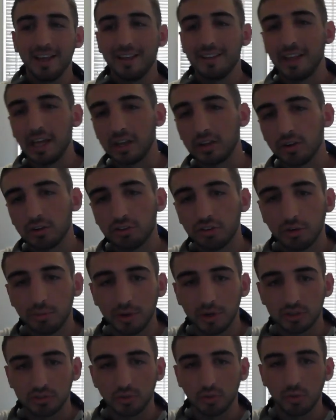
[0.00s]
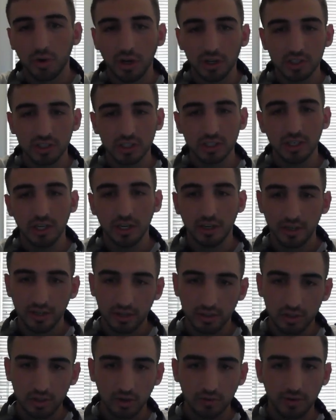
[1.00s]
Thank you all so much for watching.
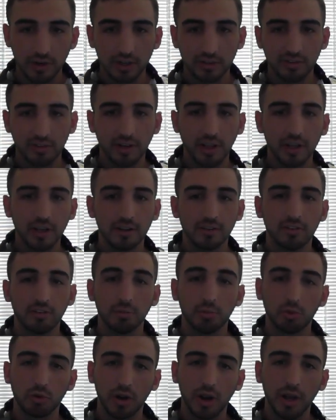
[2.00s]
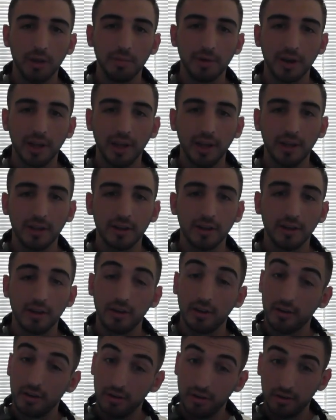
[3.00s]
Don't forget to like and subscribe, and hey,
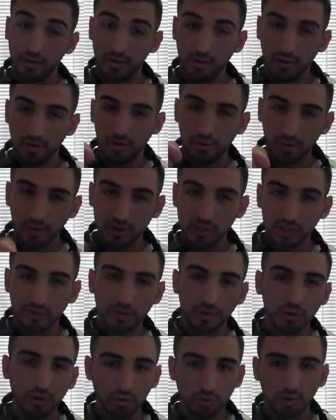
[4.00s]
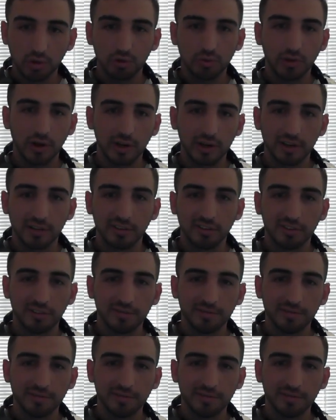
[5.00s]
watch out for those wrist rockets.